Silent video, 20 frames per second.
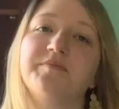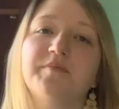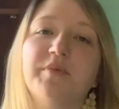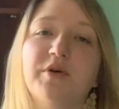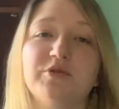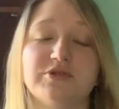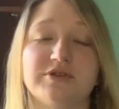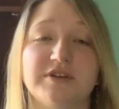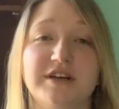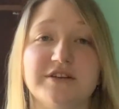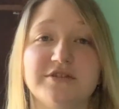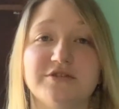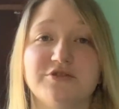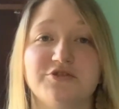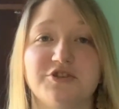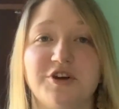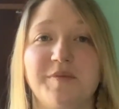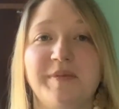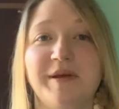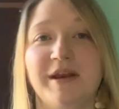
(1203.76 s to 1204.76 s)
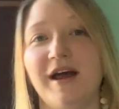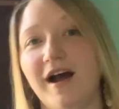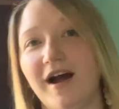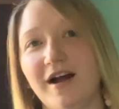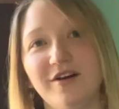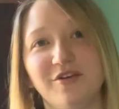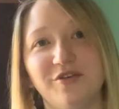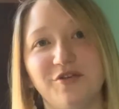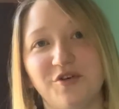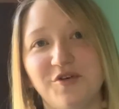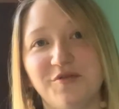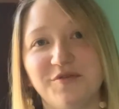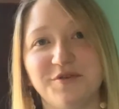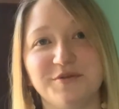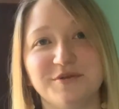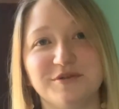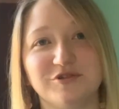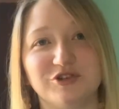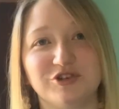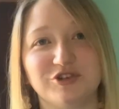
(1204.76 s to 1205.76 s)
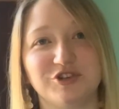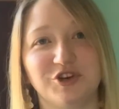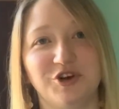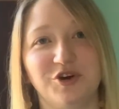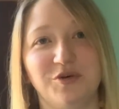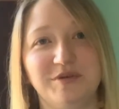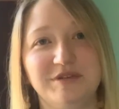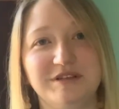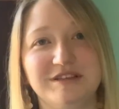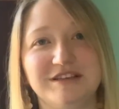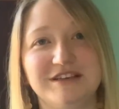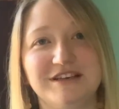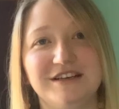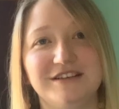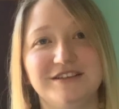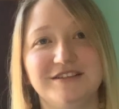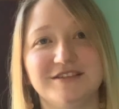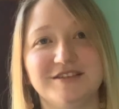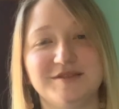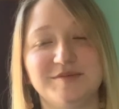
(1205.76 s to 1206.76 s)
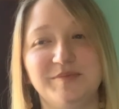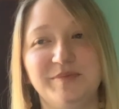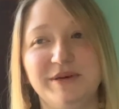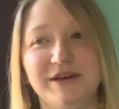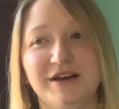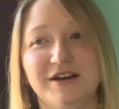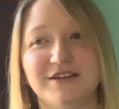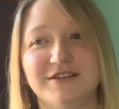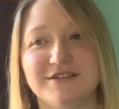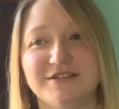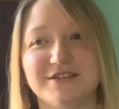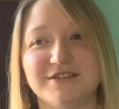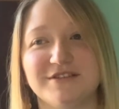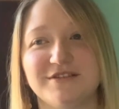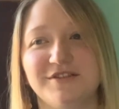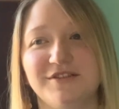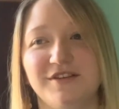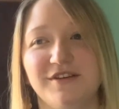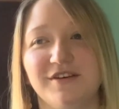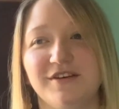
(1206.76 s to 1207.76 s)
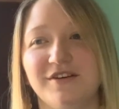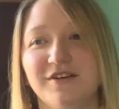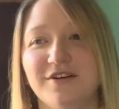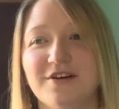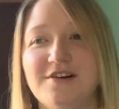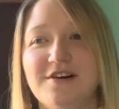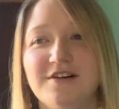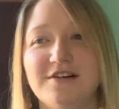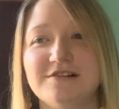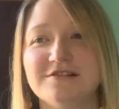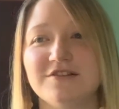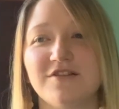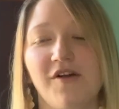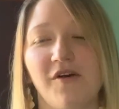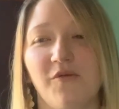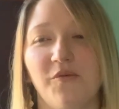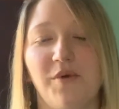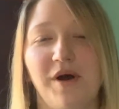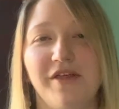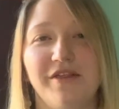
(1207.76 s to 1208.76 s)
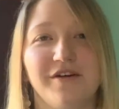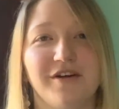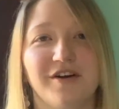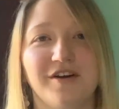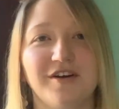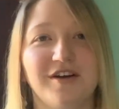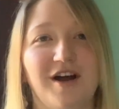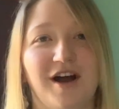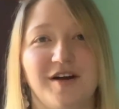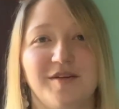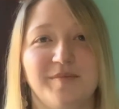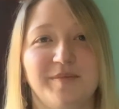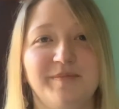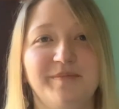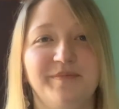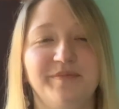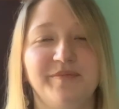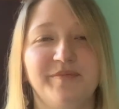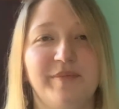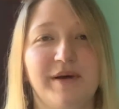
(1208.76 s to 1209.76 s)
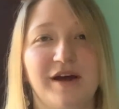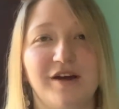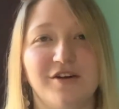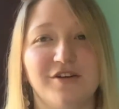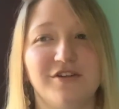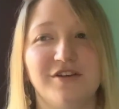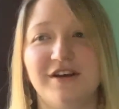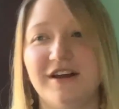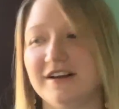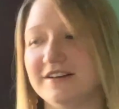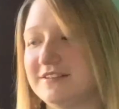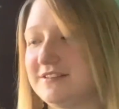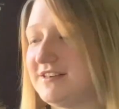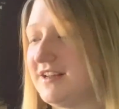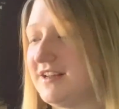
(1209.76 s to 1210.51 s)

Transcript: postnasal drip, and I don't know if it was just a coincidence because the weather got better the next